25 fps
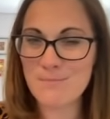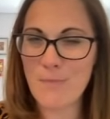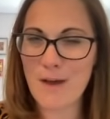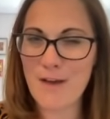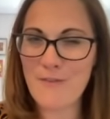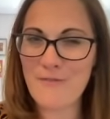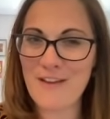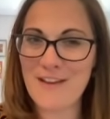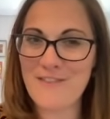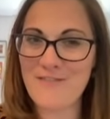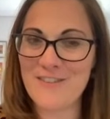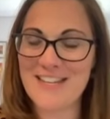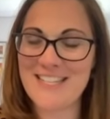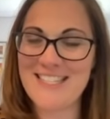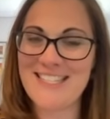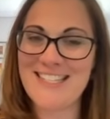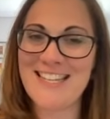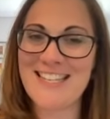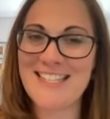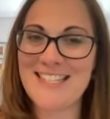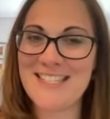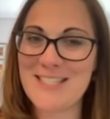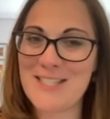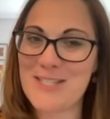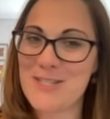My favourite
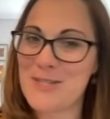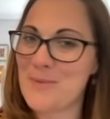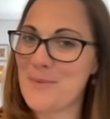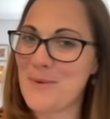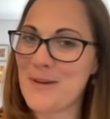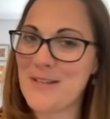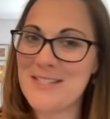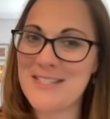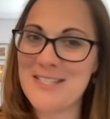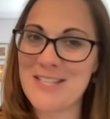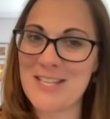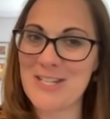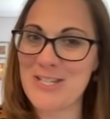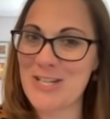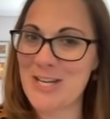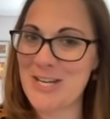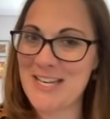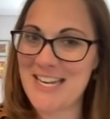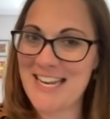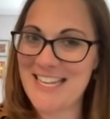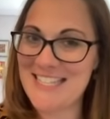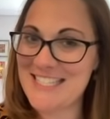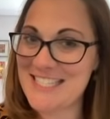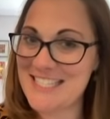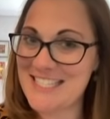assists, the ones that you don't
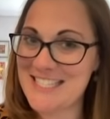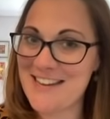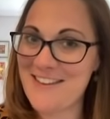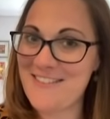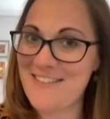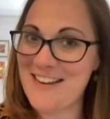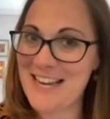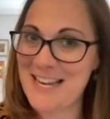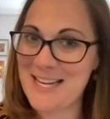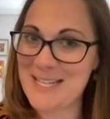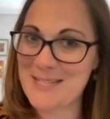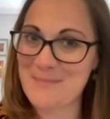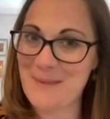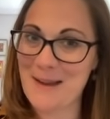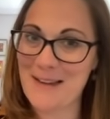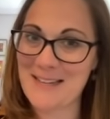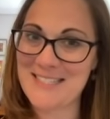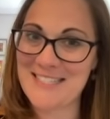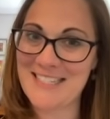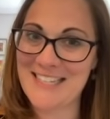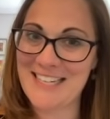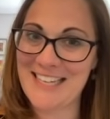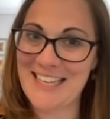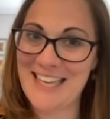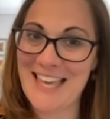necessarily expect
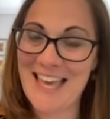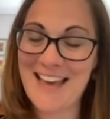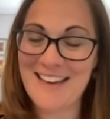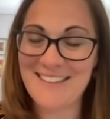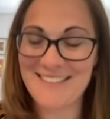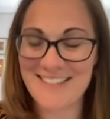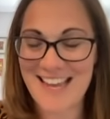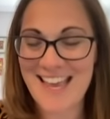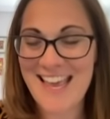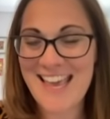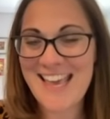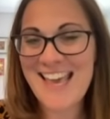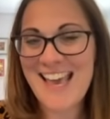are going to count,